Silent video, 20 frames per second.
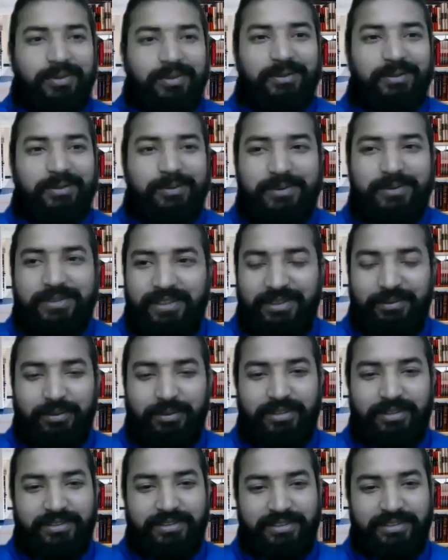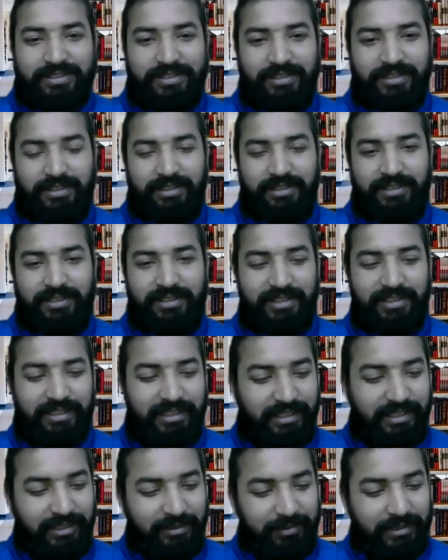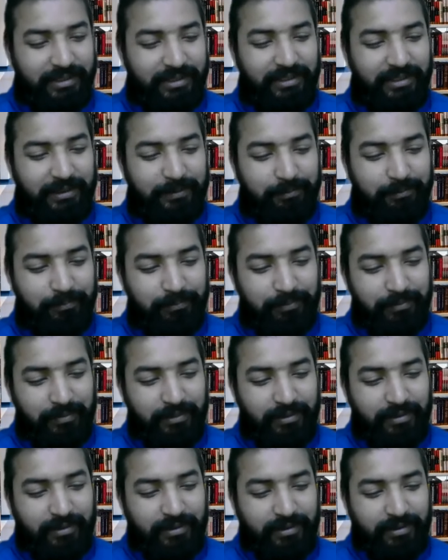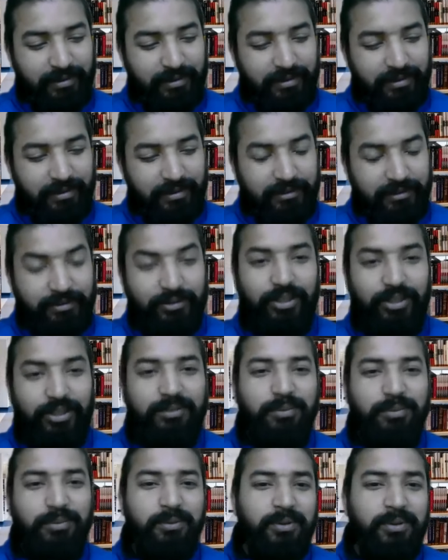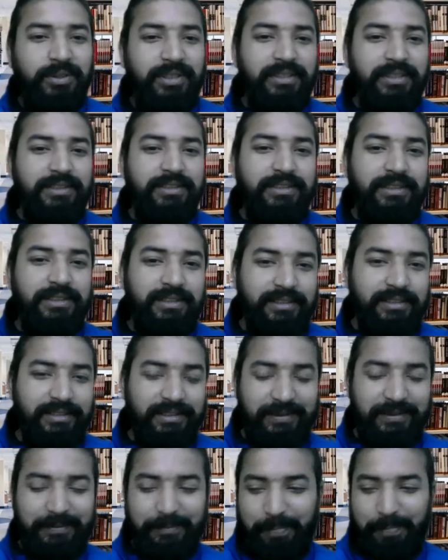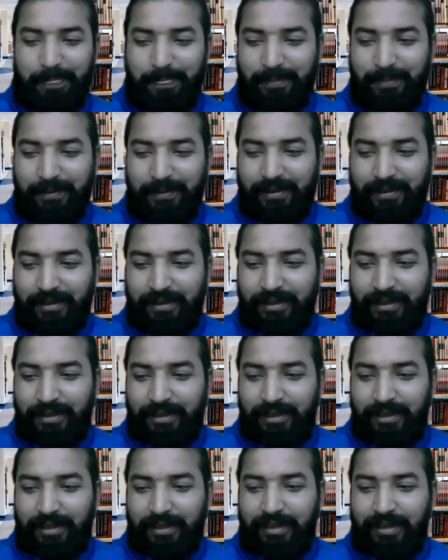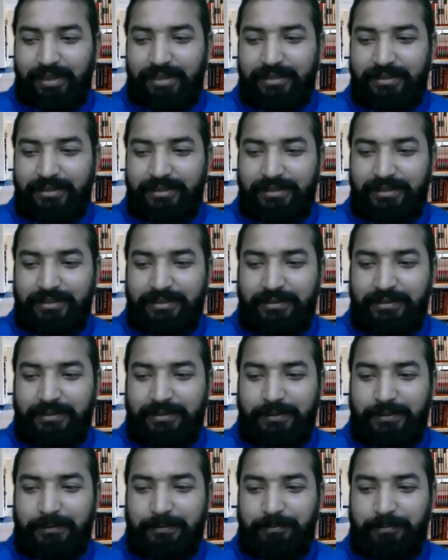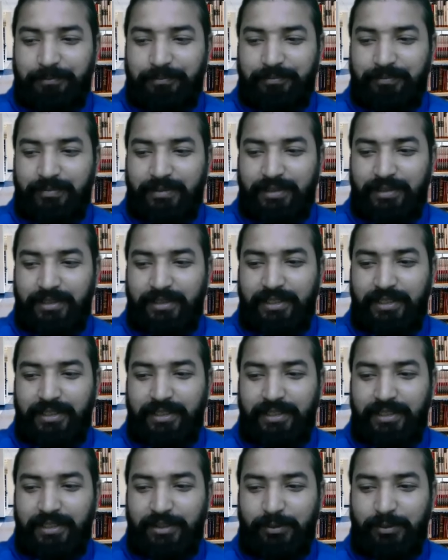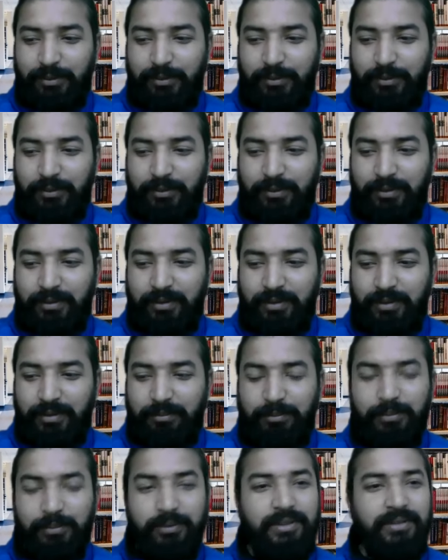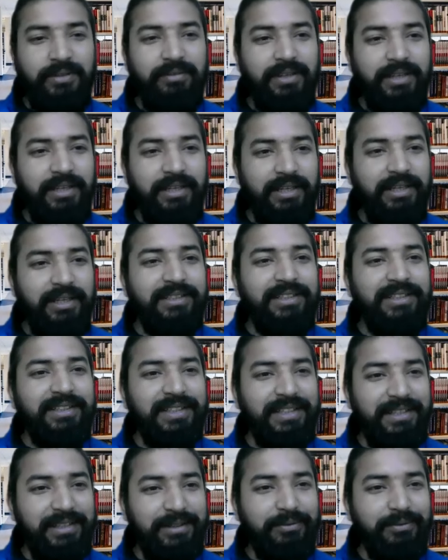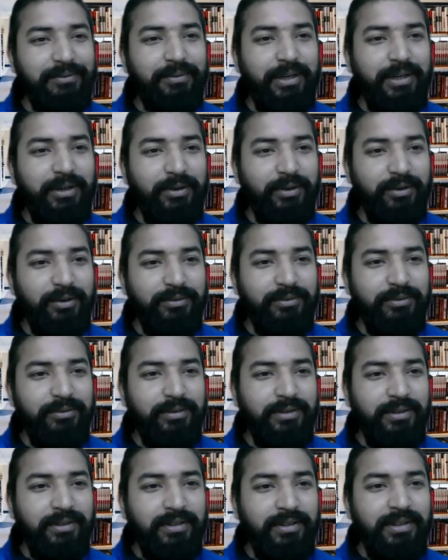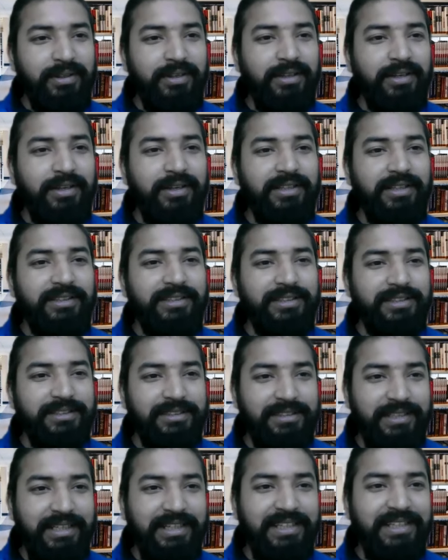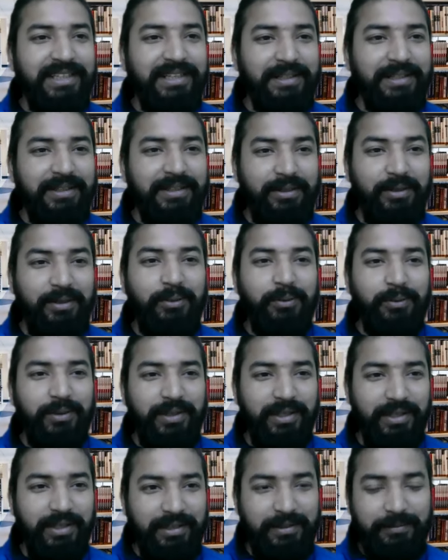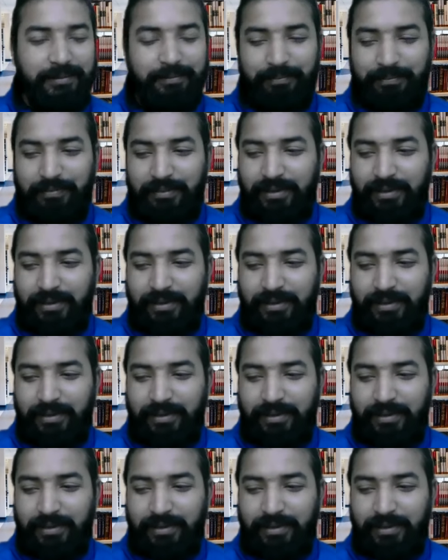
Raghuji. It was a really very thought-provoking session. And really, you put a very alternative way of understanding Lohia.